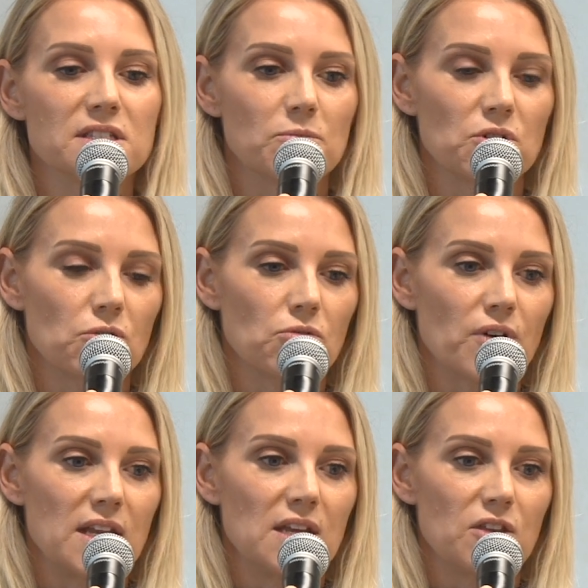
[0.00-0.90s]
the summit
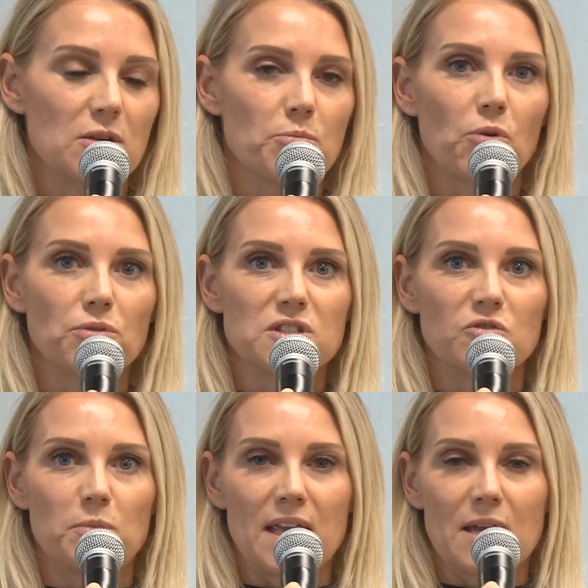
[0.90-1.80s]
already, the importance
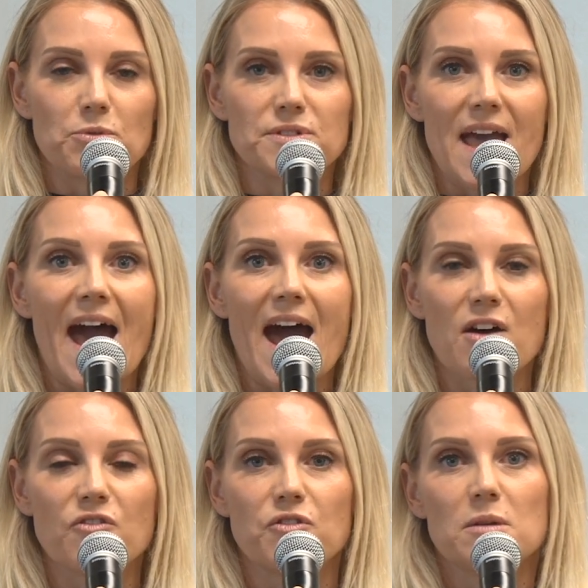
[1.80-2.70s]
of being able to
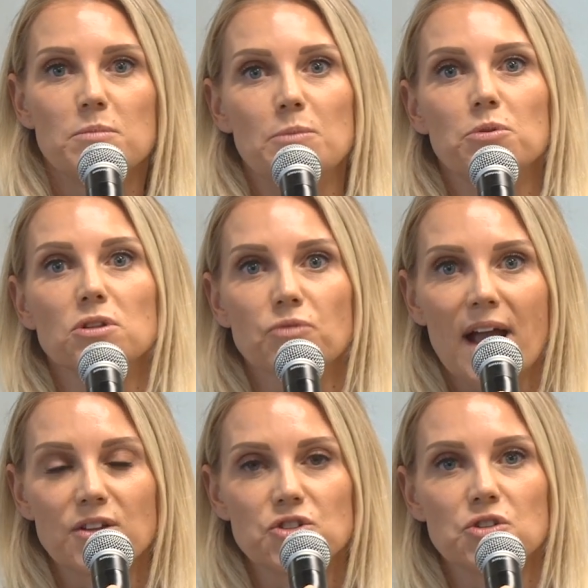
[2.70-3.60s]
have people
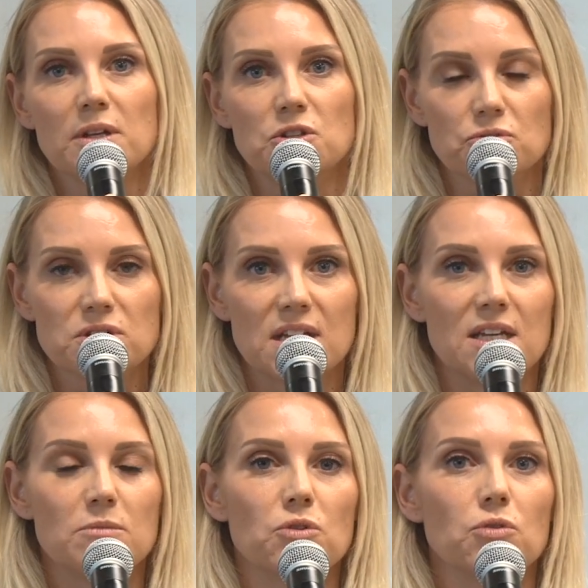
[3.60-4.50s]
around you in your
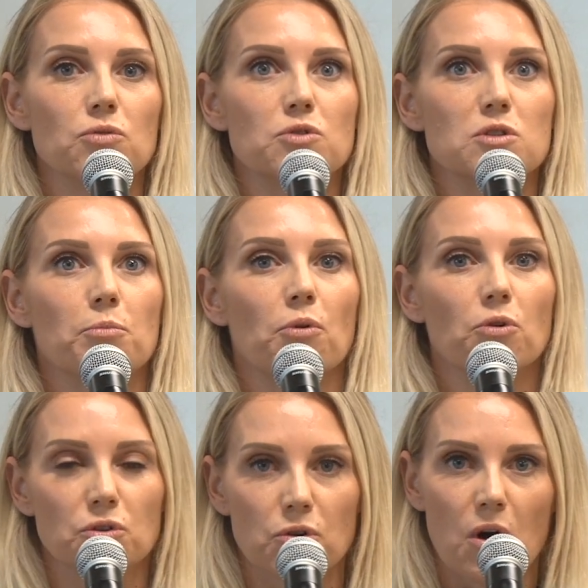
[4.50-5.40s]
team who
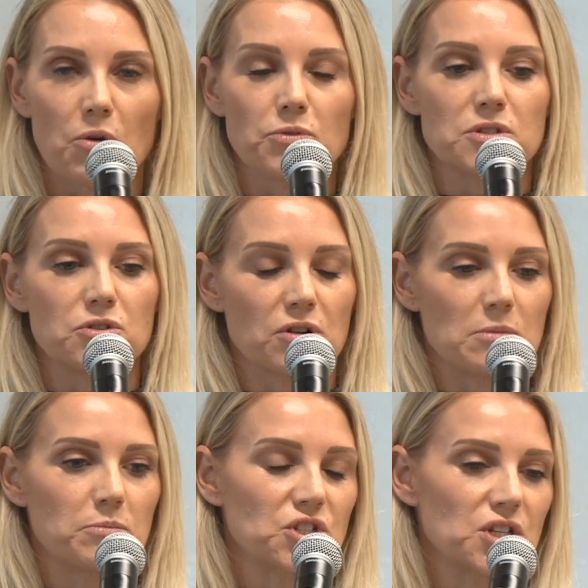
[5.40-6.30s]
support your goals and your
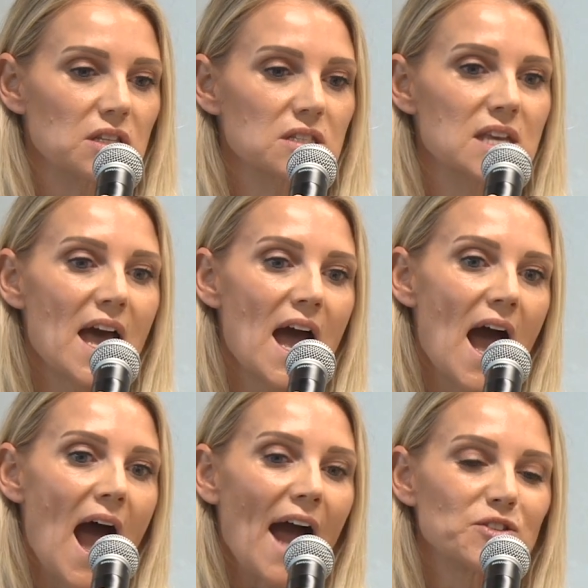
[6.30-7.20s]
ambitions.
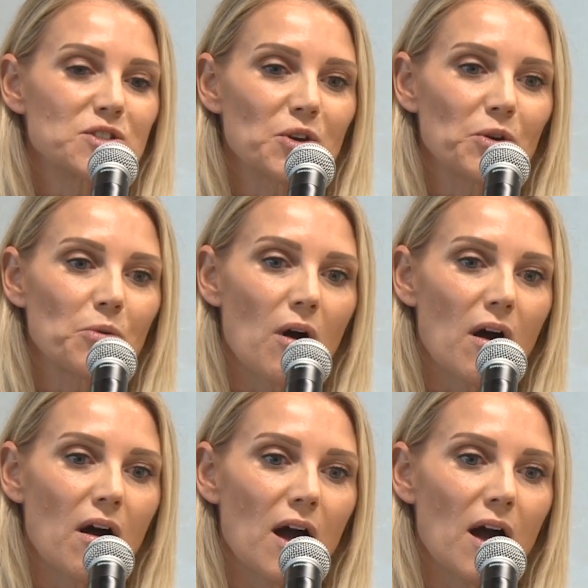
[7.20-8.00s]
And so